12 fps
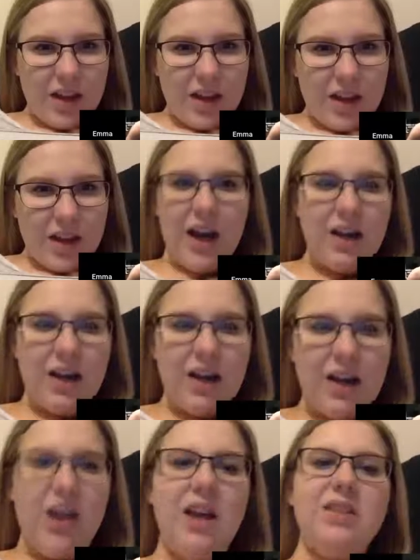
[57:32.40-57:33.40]
Yeah, I
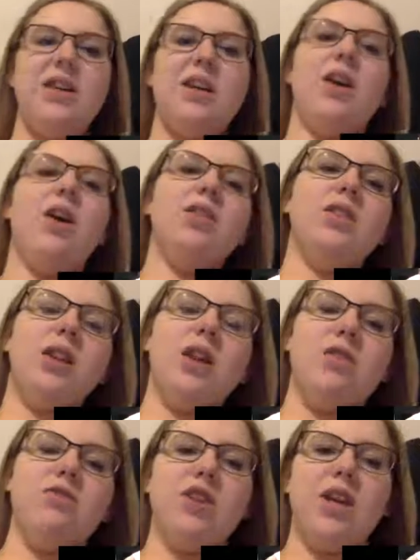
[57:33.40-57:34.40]
got.
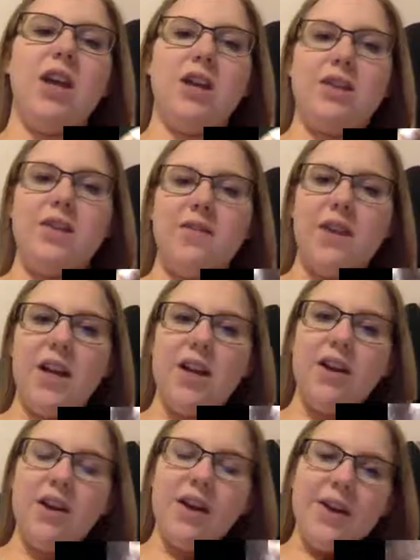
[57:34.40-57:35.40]
Is it called the coaching
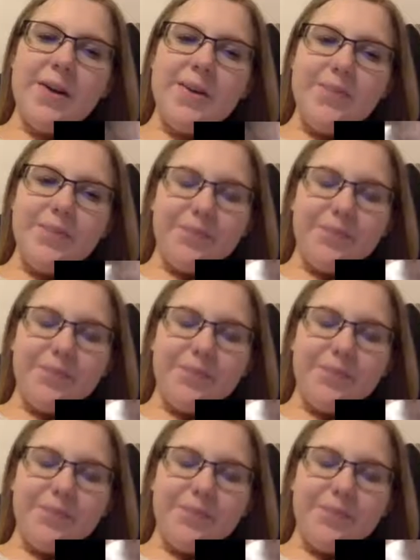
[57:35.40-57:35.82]
activity?